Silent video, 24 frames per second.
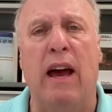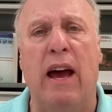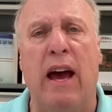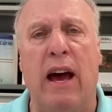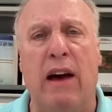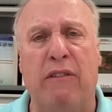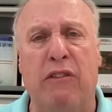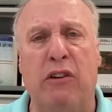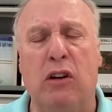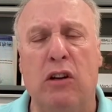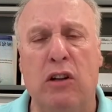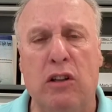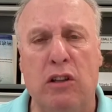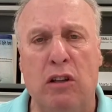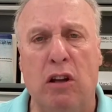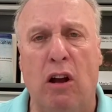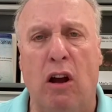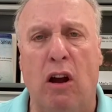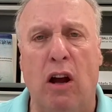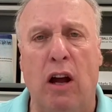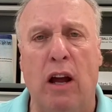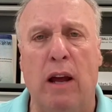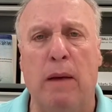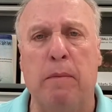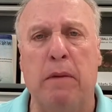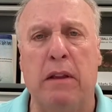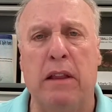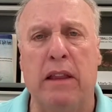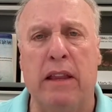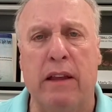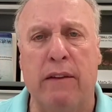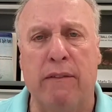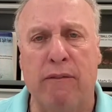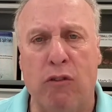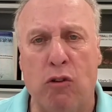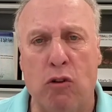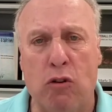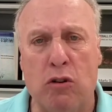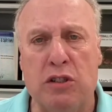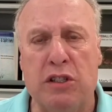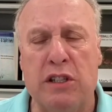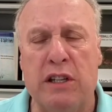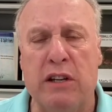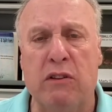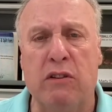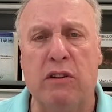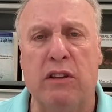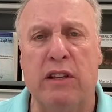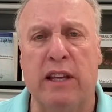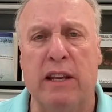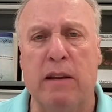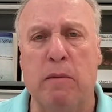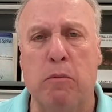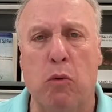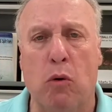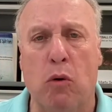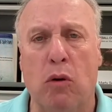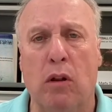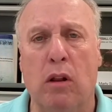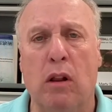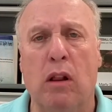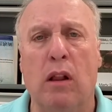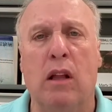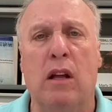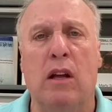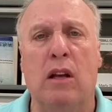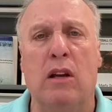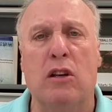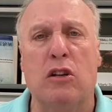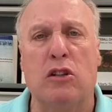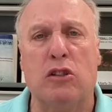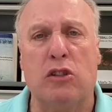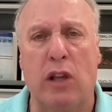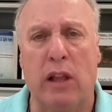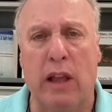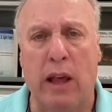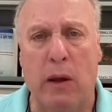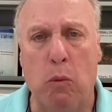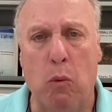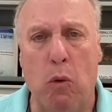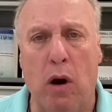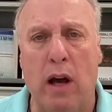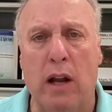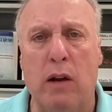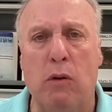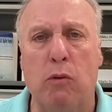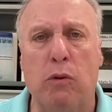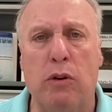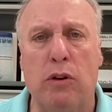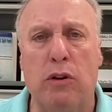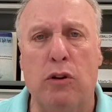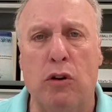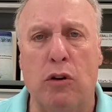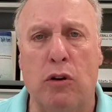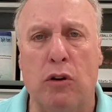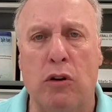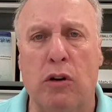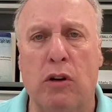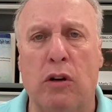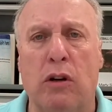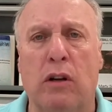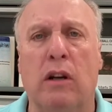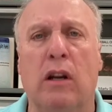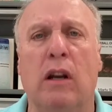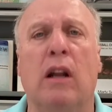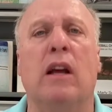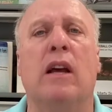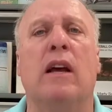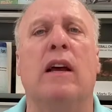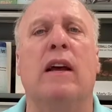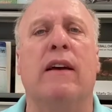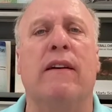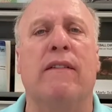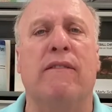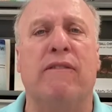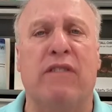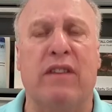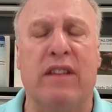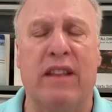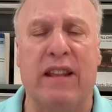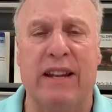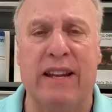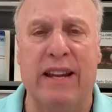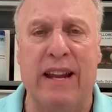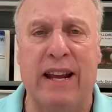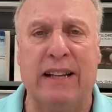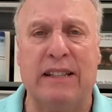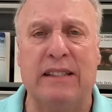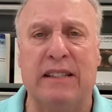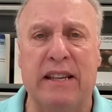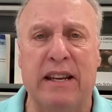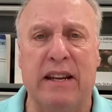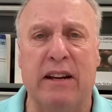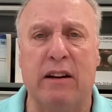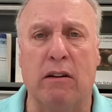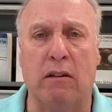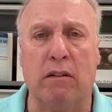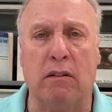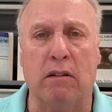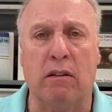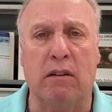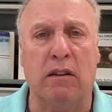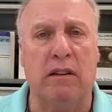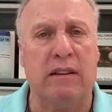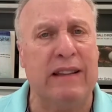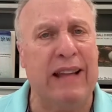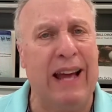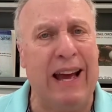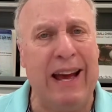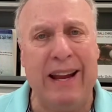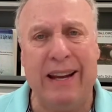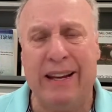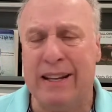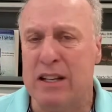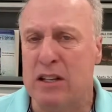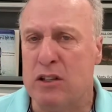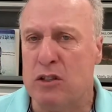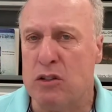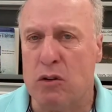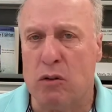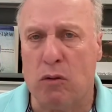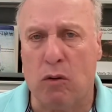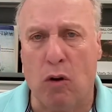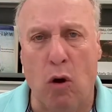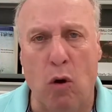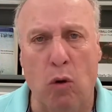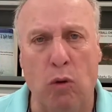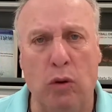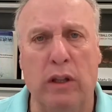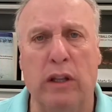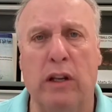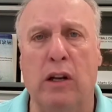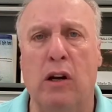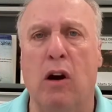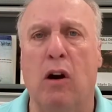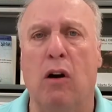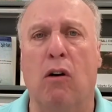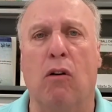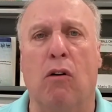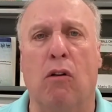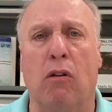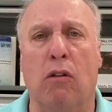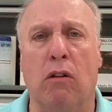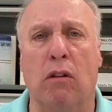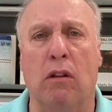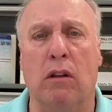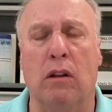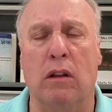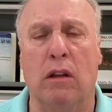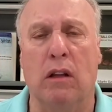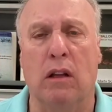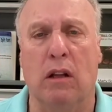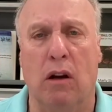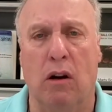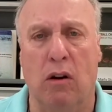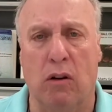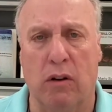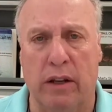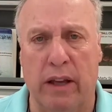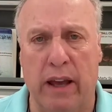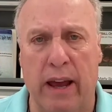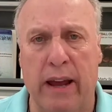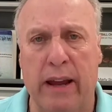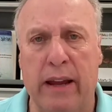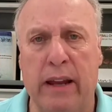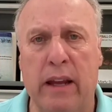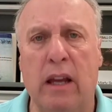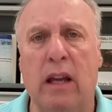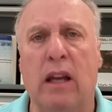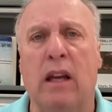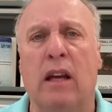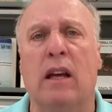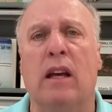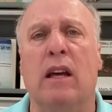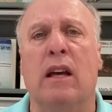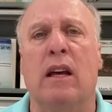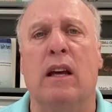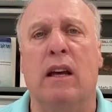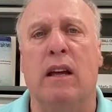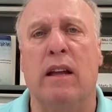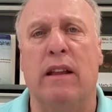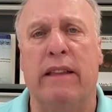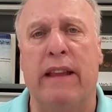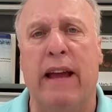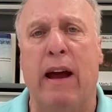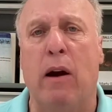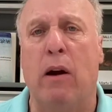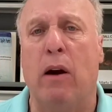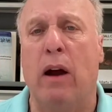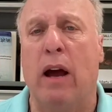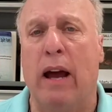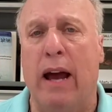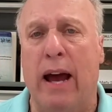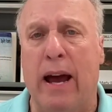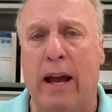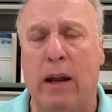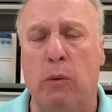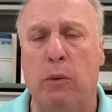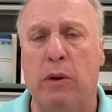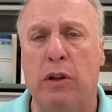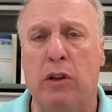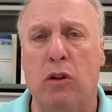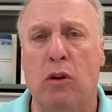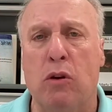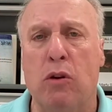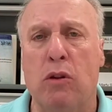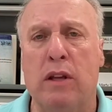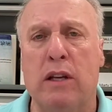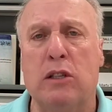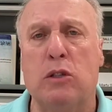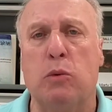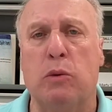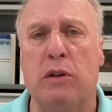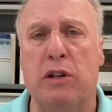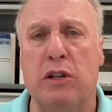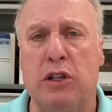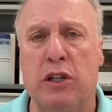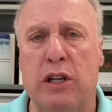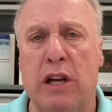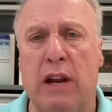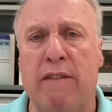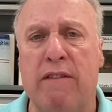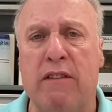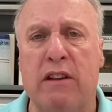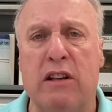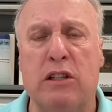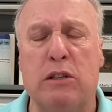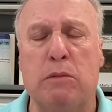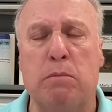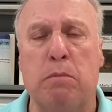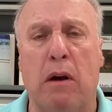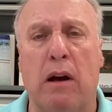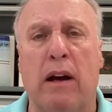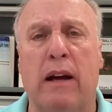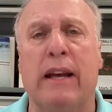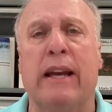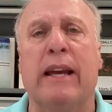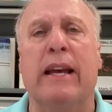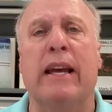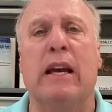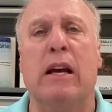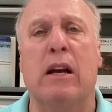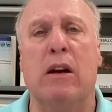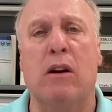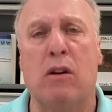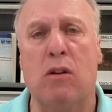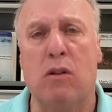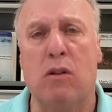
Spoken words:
have a good time in their first year in T-ball, so they want to return for the next year. That is your only goal, okay? Now, how do we do this? We achieve this by